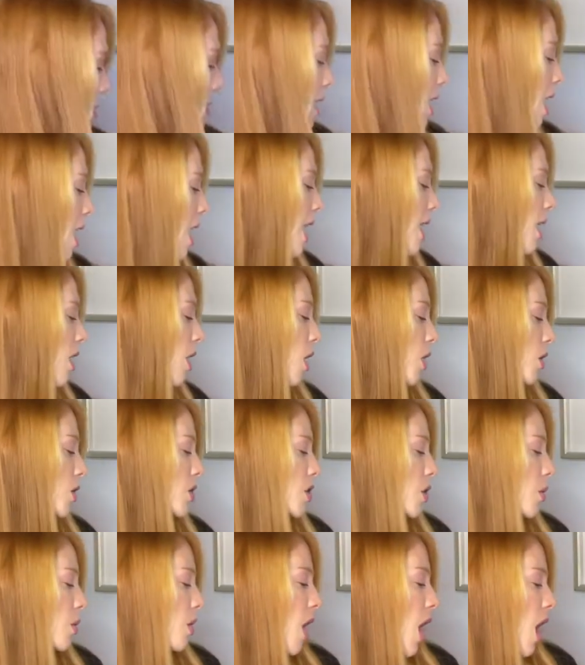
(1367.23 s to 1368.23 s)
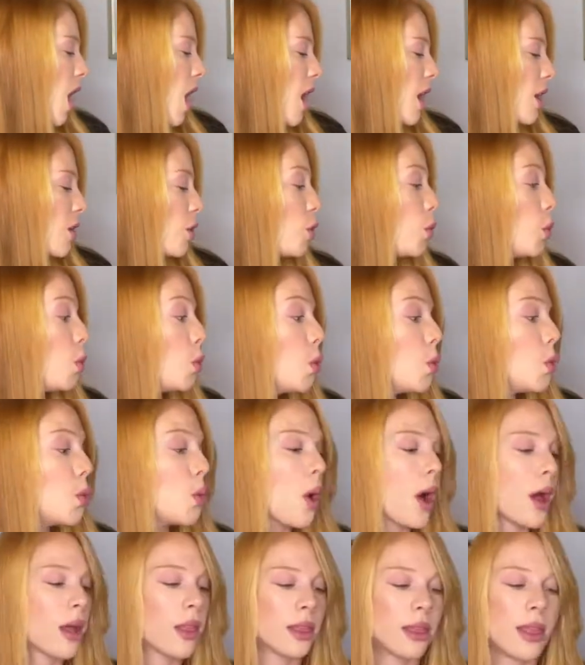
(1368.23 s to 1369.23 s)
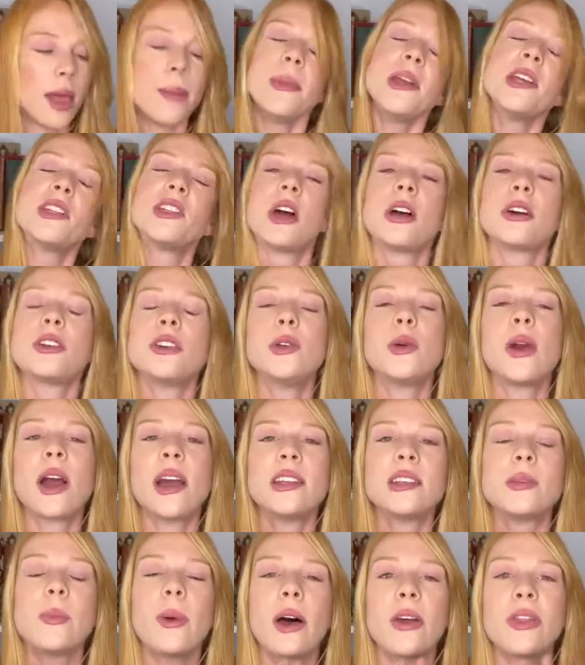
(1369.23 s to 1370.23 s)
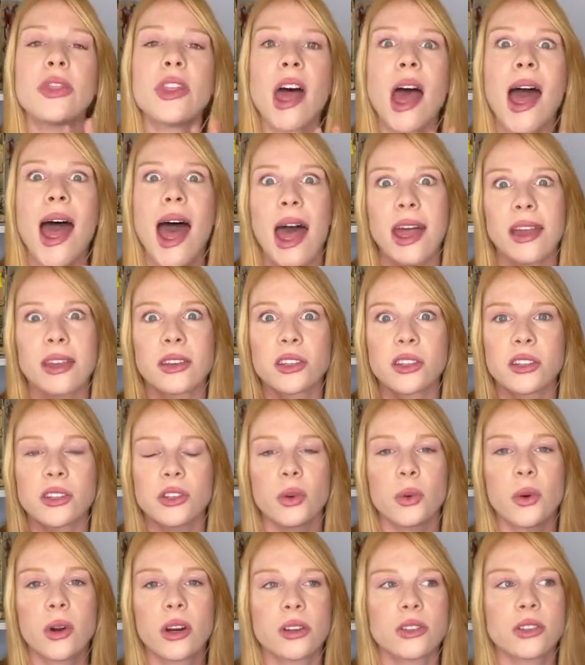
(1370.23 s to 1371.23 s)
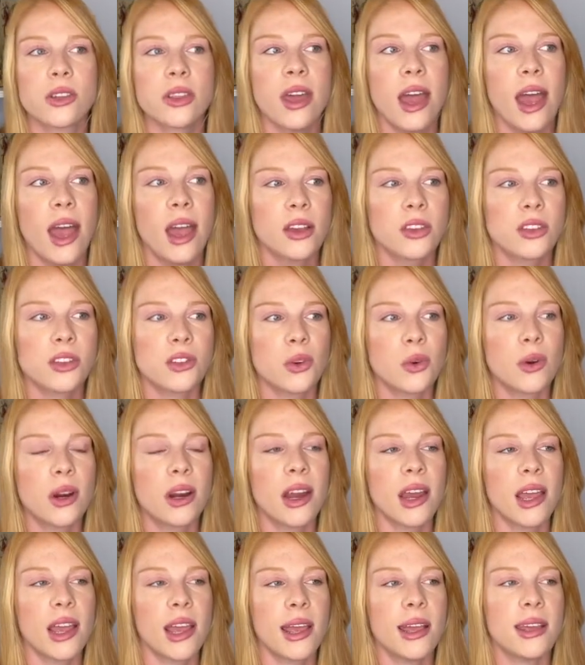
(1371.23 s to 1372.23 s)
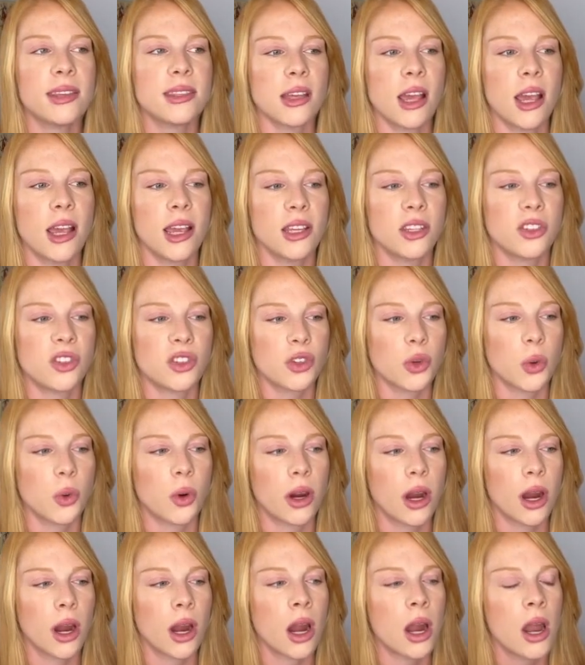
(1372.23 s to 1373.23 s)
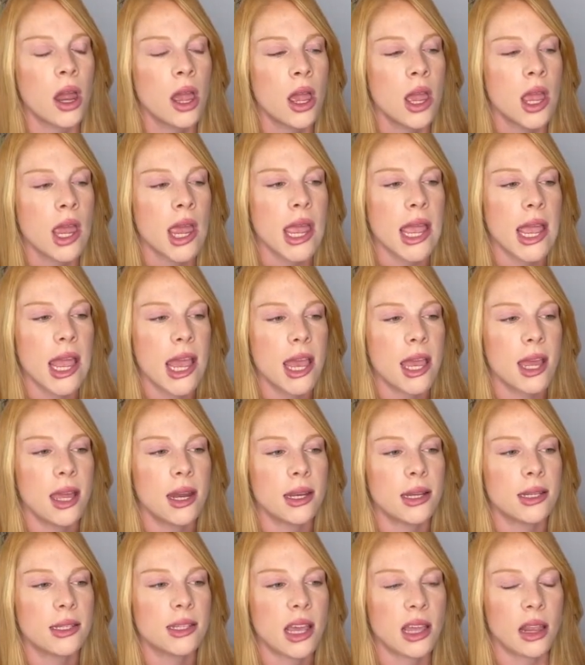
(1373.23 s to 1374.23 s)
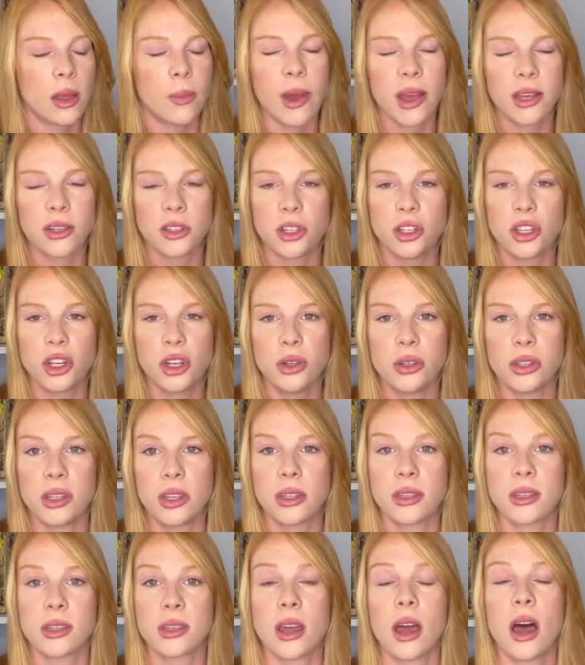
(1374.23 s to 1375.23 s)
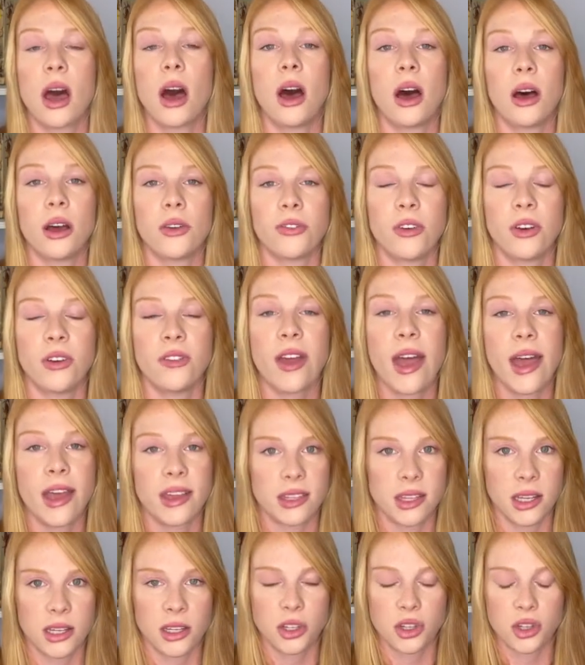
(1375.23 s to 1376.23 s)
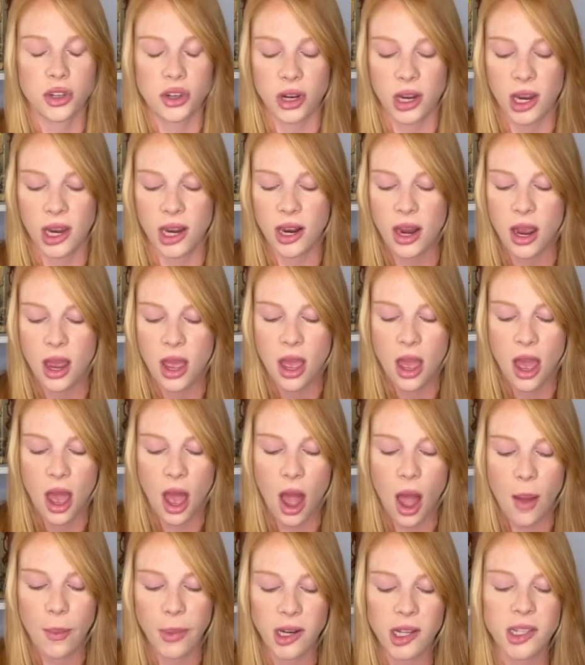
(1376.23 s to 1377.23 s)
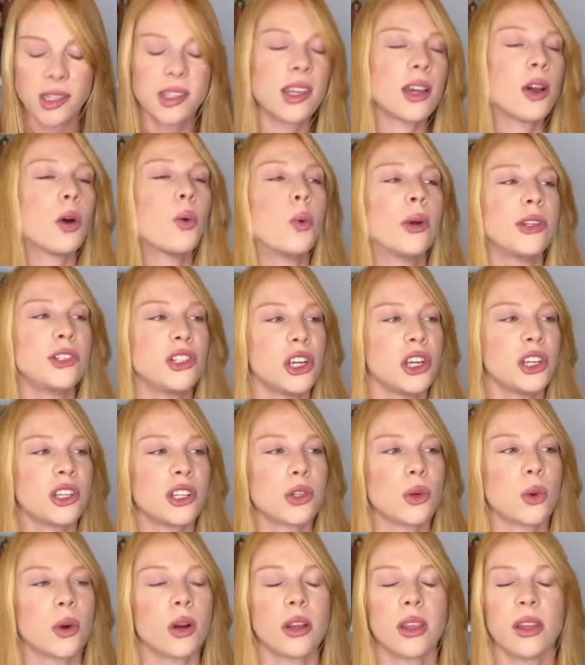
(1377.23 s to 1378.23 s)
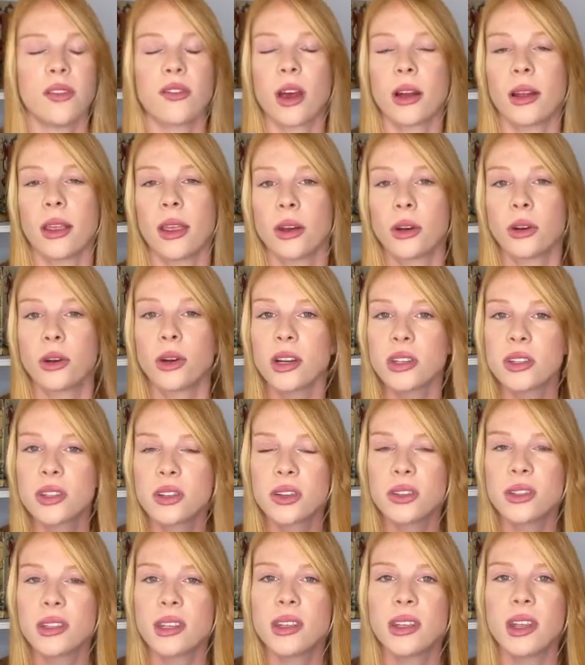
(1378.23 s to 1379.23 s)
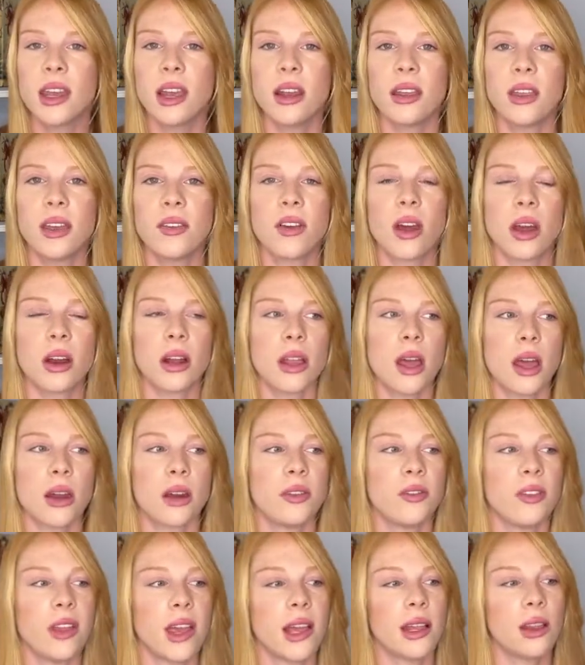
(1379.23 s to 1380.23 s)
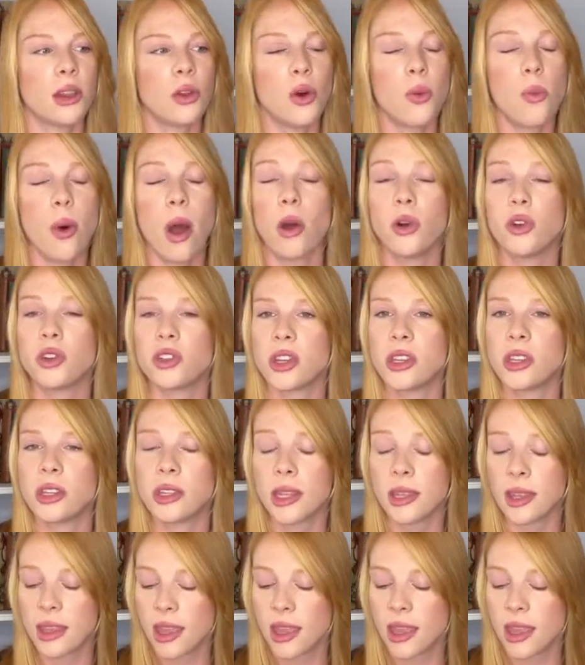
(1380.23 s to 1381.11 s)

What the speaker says: I also got, let me talk to you guys about the Hex store. So the Hex store is a store in Salem, Massachusetts, off of Essex Street. And it's like a witchy store. They've got a lot of crystals in there. They've got a lot of like little potions and